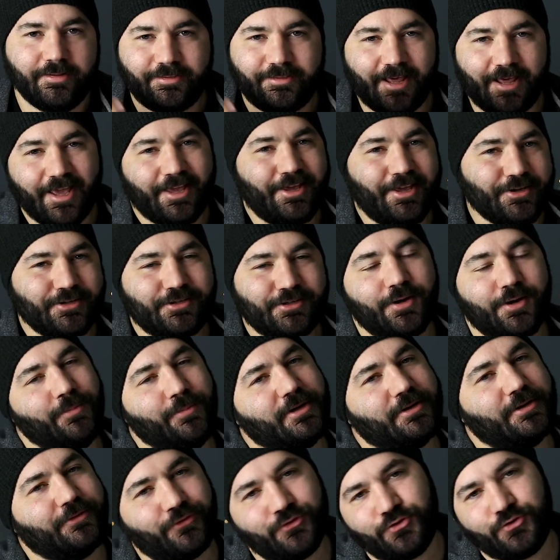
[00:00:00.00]
Thank you so
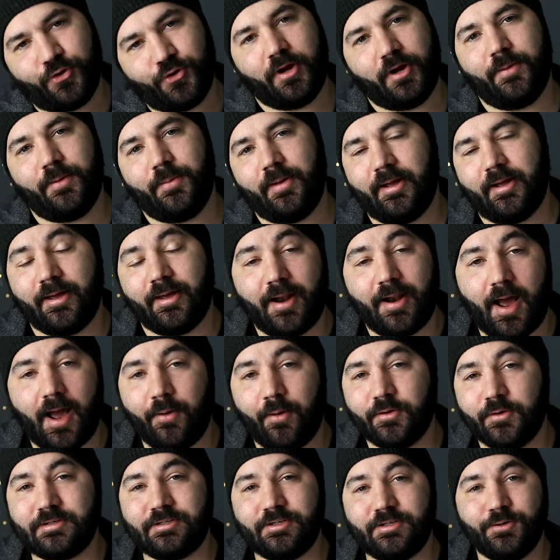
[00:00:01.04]
much for joining me, and I
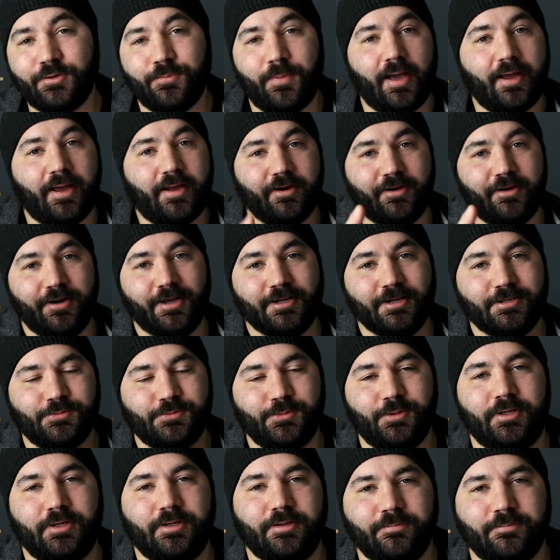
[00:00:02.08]
will see you back here next
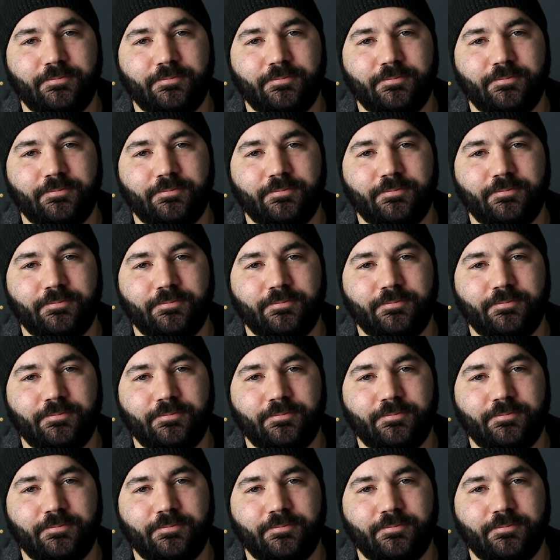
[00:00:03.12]
week.